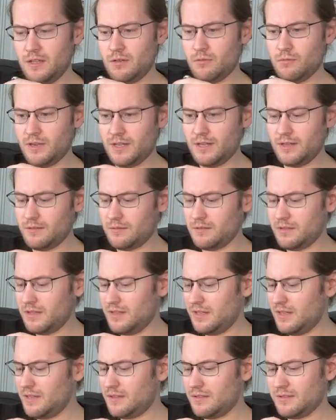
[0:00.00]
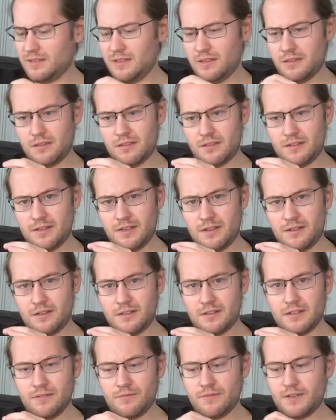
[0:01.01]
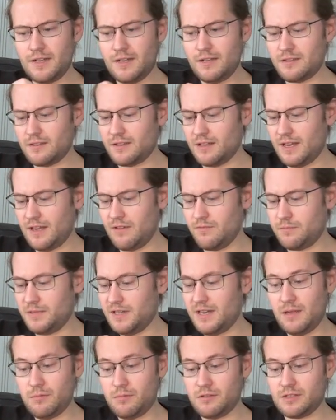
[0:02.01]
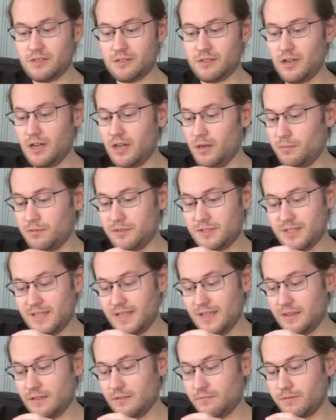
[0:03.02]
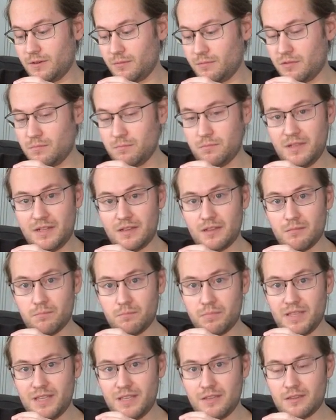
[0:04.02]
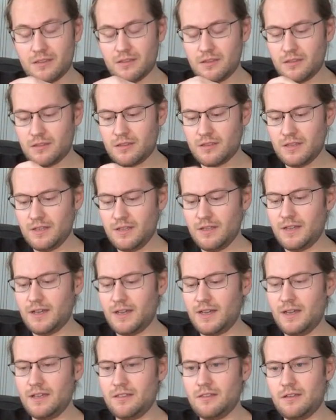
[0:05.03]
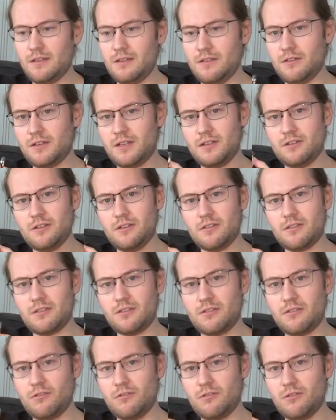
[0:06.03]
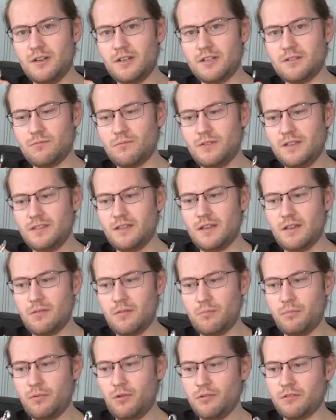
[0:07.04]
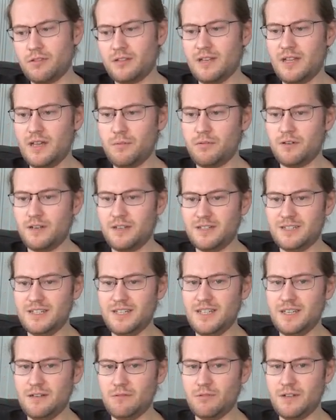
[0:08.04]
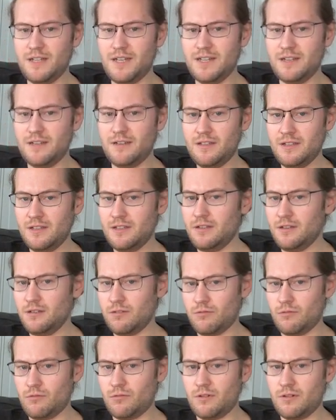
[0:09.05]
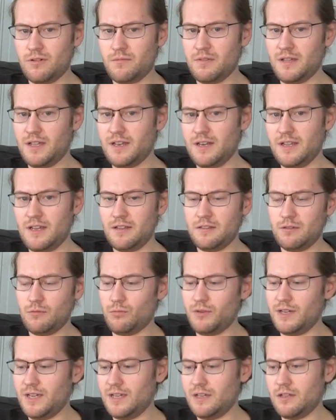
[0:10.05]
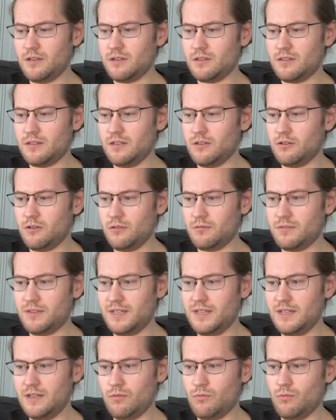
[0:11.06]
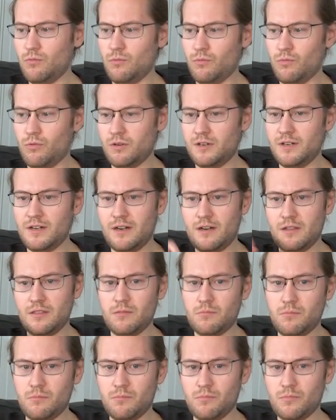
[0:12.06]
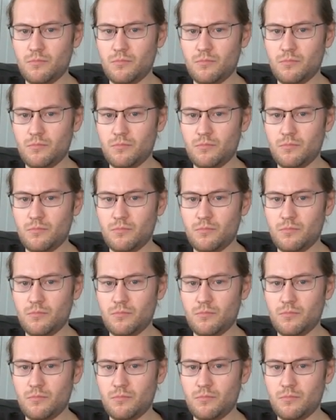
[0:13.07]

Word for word: Well, this little device that I've been able to cobble together from some bits and pieces, either you can just secure it with a bolt snap on a D-ring or any other way, the, you know, the ordinary, the